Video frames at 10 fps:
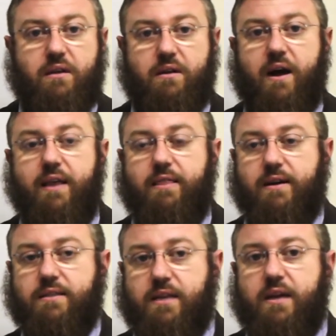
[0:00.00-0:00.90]

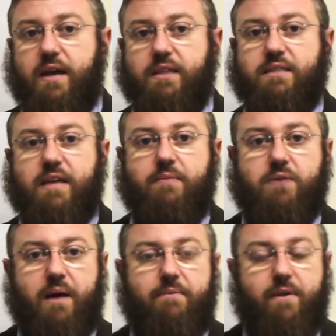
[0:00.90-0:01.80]
guidelines and the same
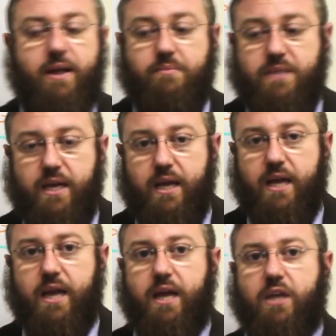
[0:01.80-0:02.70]
time frames,
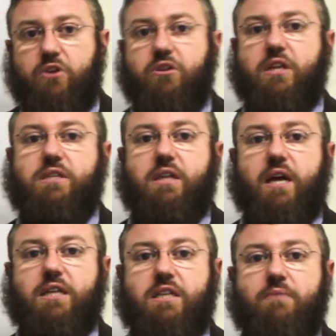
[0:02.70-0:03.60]
you need
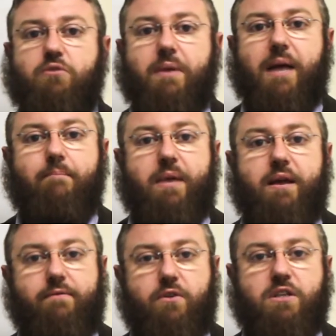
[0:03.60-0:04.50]
a team to become
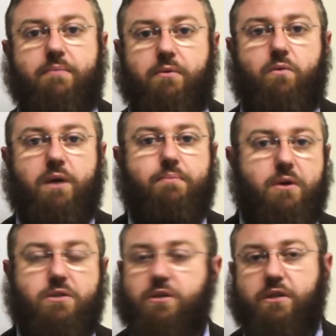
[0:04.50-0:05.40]
bigger. For example, one
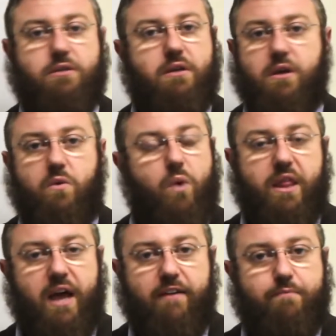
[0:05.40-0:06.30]
person, you need
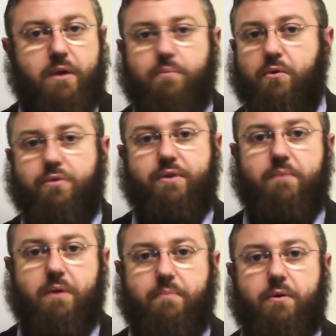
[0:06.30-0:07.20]
1.5 people, 3
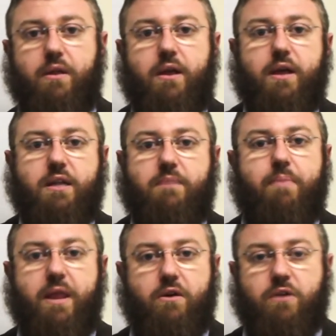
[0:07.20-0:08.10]
people,
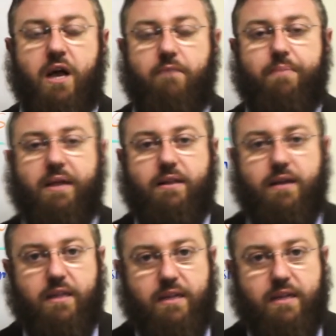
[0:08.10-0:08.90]
depending on how big the